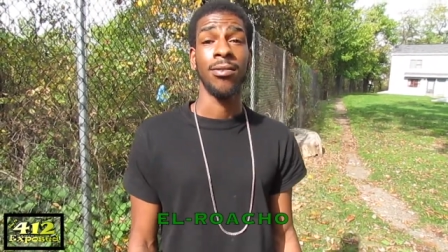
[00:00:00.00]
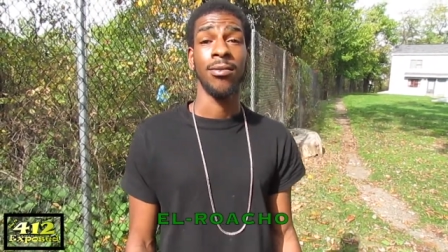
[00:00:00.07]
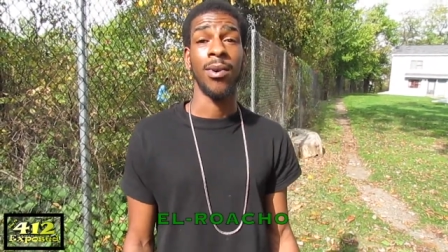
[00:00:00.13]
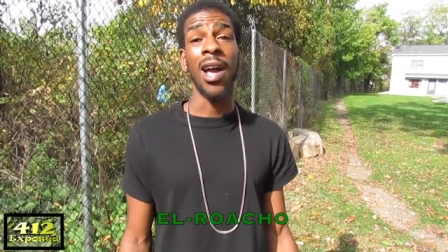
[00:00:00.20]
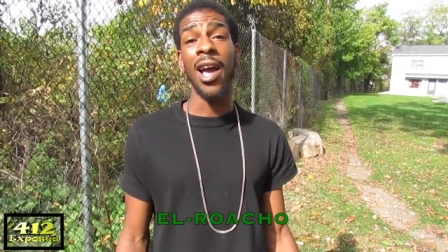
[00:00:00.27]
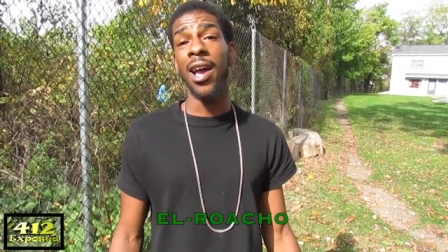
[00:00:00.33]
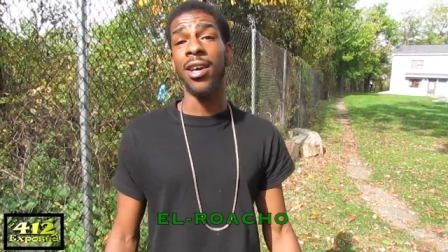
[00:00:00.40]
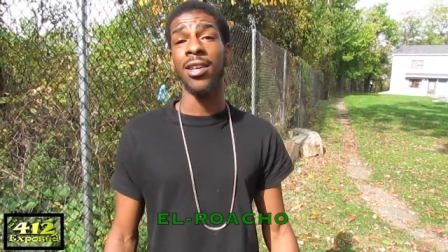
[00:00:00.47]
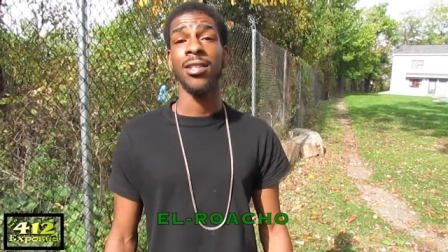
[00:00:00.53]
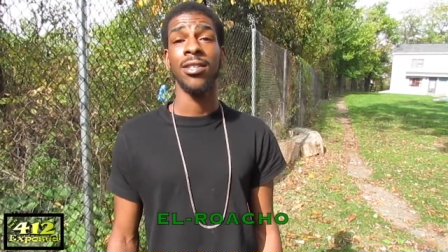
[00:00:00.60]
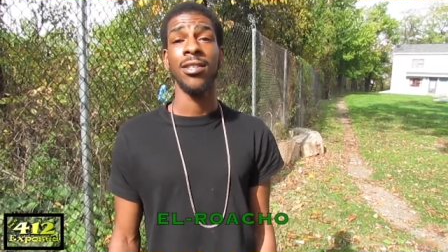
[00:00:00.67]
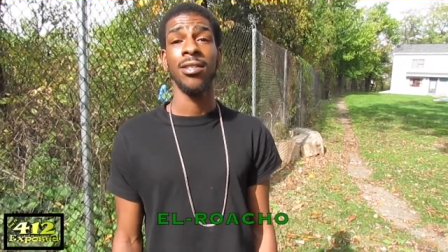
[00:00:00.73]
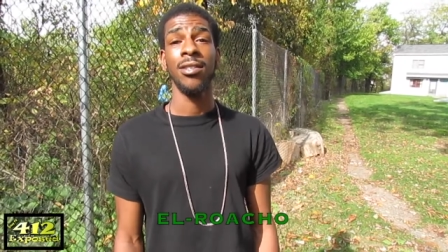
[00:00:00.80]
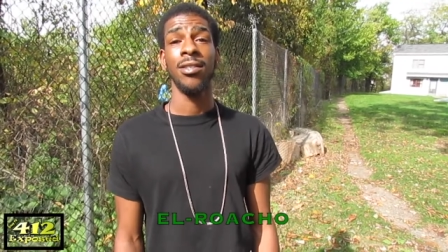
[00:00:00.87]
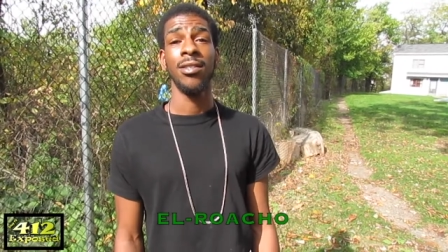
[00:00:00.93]
Why?
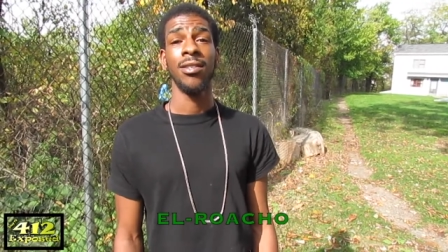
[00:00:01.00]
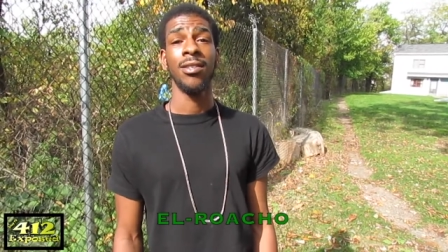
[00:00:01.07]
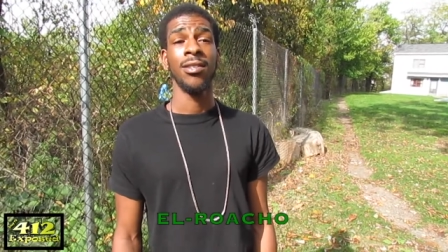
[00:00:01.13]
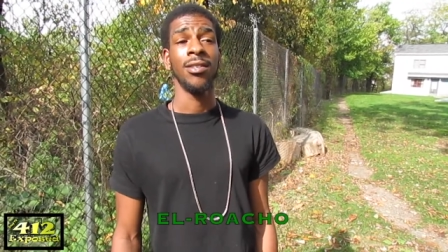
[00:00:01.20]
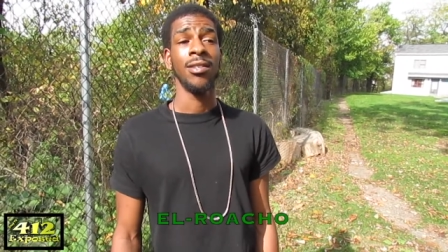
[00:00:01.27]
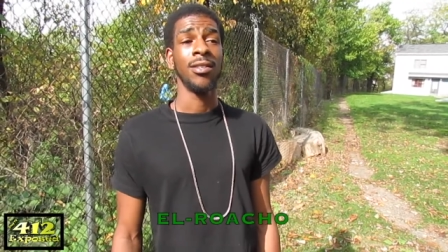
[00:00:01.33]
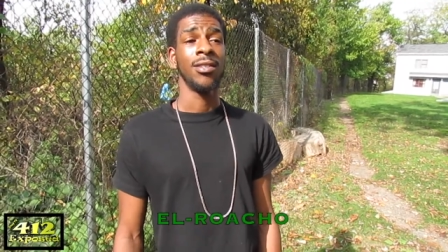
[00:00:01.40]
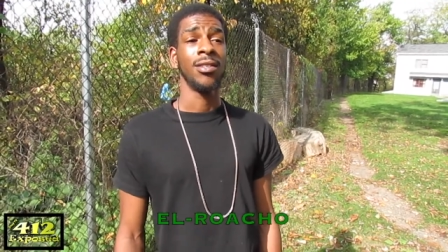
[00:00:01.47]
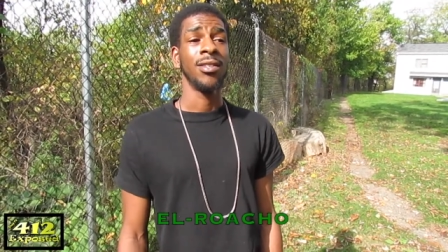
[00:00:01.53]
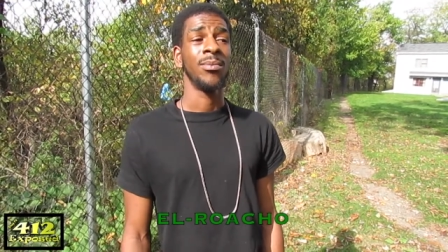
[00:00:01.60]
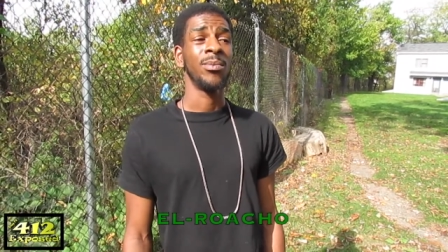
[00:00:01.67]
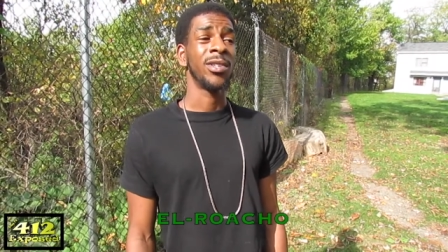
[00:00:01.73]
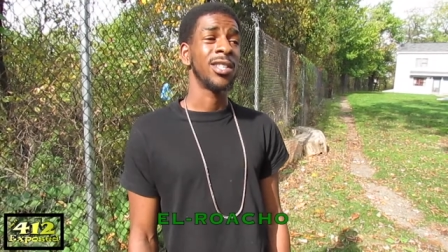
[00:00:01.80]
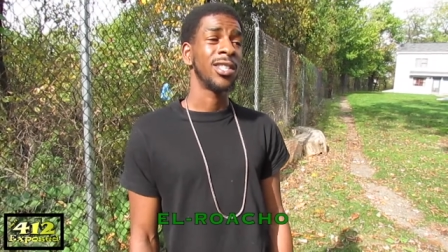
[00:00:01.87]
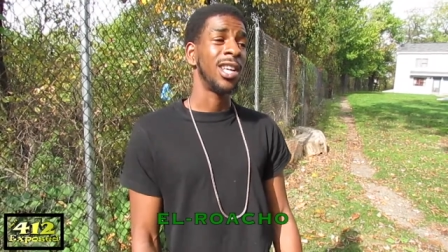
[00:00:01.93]

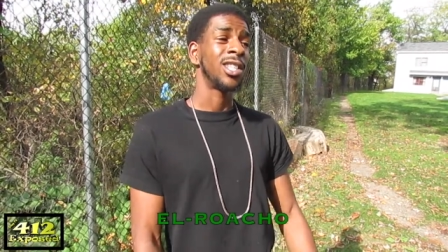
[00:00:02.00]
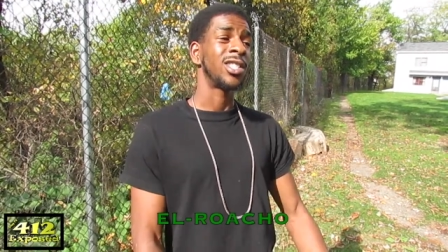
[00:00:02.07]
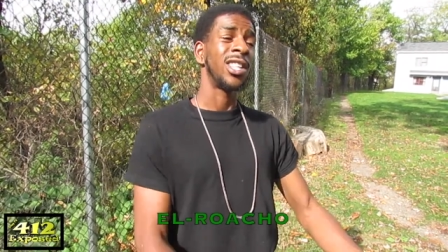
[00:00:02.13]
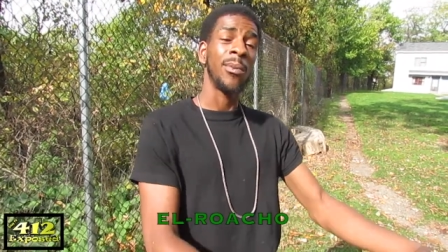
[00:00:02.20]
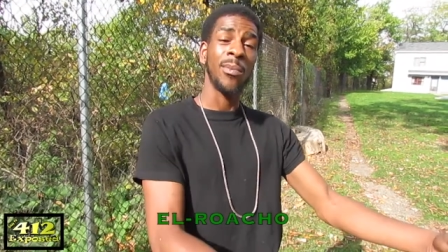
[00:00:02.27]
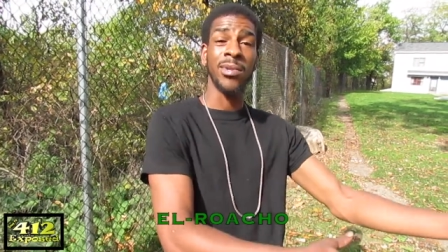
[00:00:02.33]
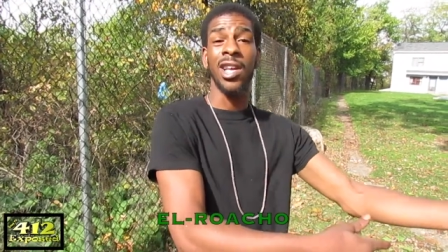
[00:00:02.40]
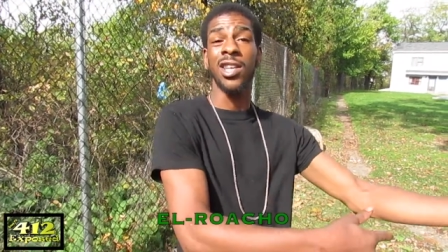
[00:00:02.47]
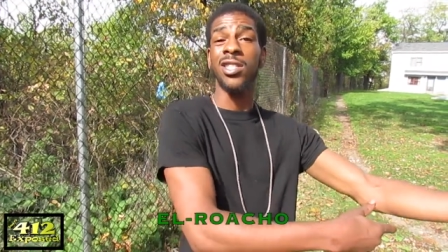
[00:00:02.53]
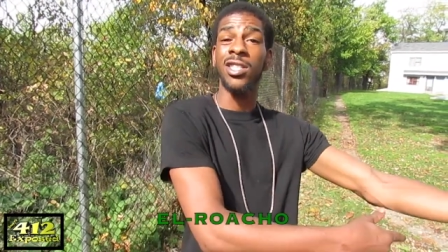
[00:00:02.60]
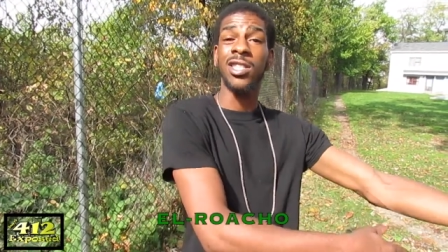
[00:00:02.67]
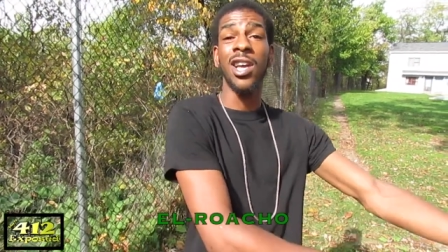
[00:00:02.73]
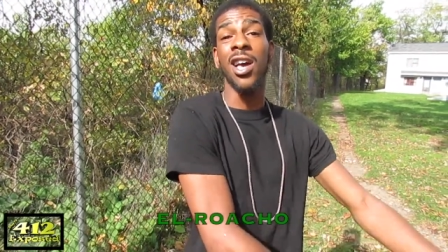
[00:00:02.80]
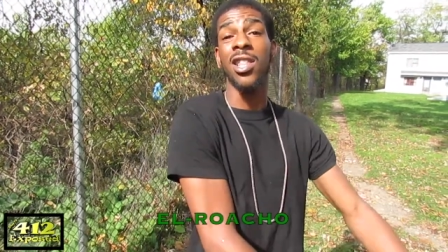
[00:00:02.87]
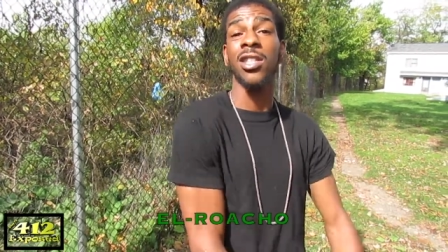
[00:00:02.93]
Because that's a
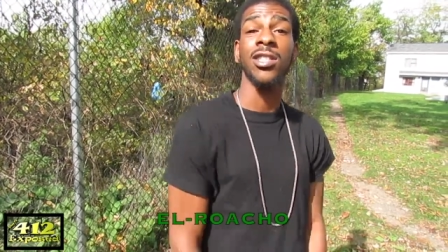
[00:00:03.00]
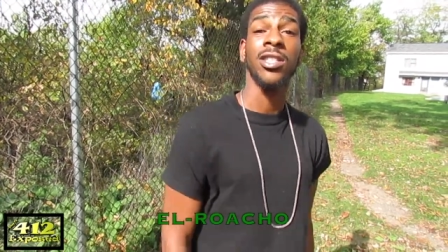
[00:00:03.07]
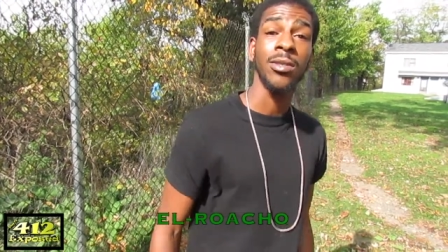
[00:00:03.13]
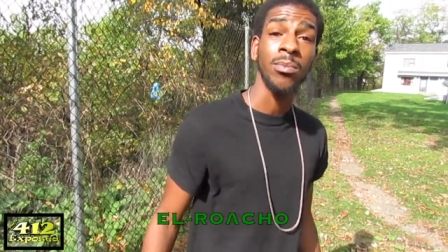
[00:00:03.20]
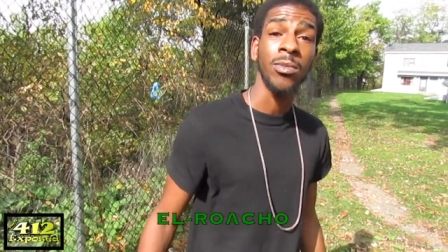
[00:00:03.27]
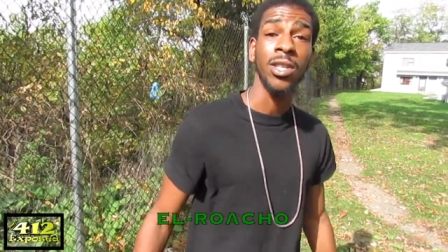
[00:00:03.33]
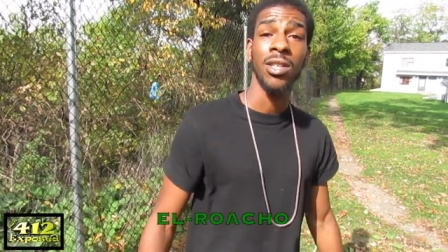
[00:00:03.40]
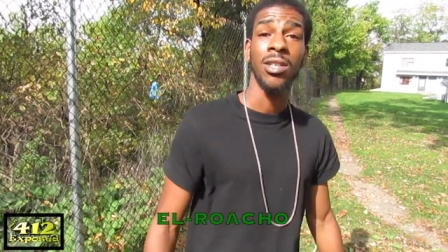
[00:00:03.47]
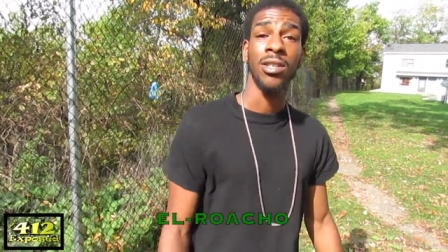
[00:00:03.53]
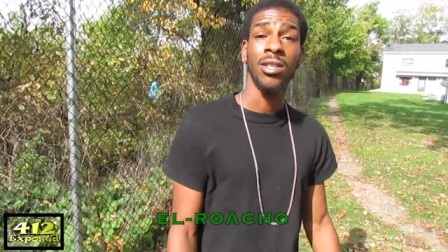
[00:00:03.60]
challenge to me.